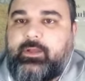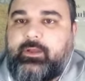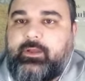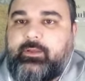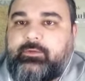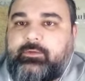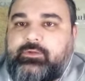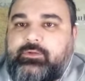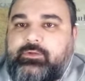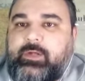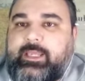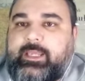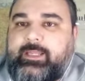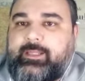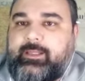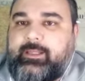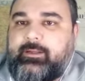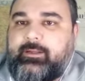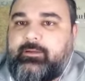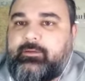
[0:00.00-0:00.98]

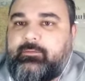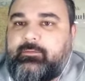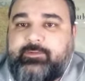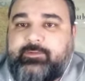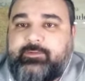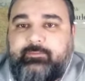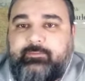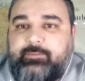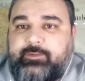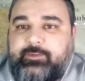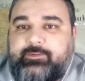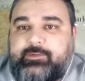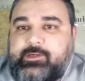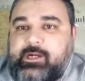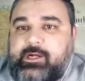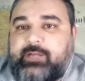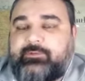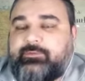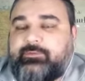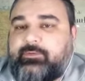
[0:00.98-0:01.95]
trading
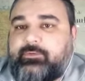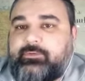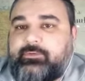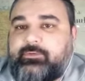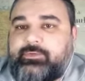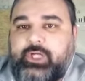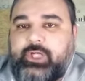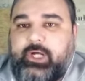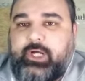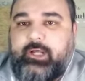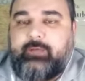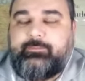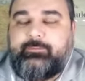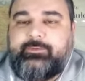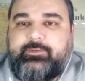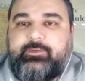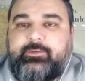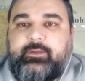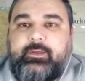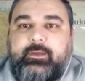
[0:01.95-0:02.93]
stressful
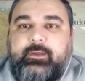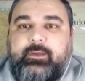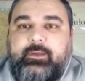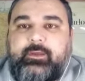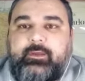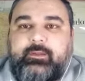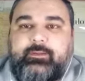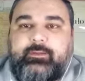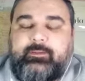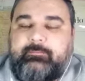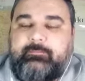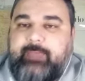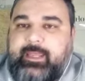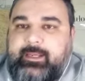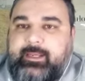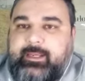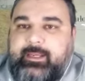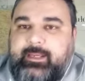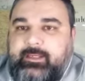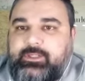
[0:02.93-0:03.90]
jobs,
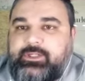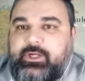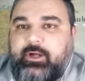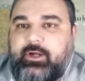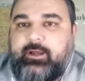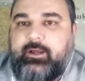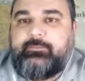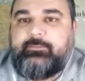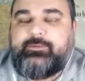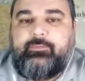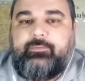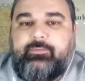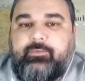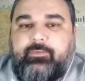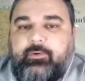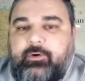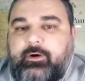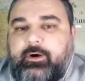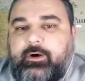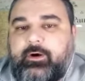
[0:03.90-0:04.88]
demanding jobs
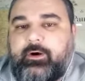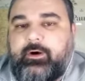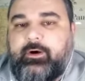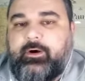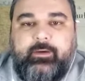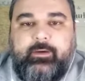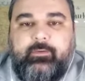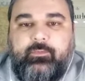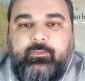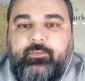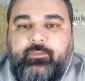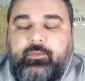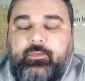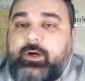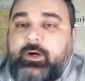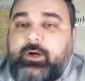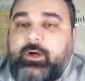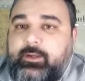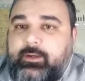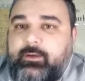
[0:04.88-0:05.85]
for work
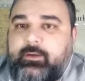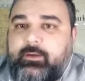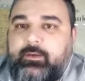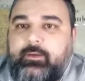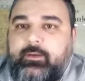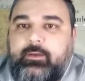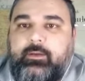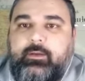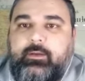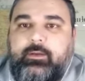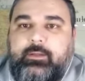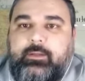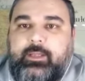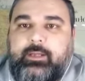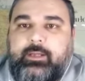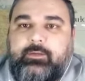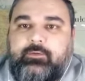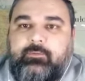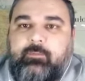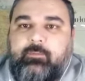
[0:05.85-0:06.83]
that
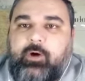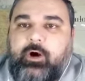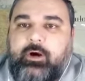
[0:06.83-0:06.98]
is more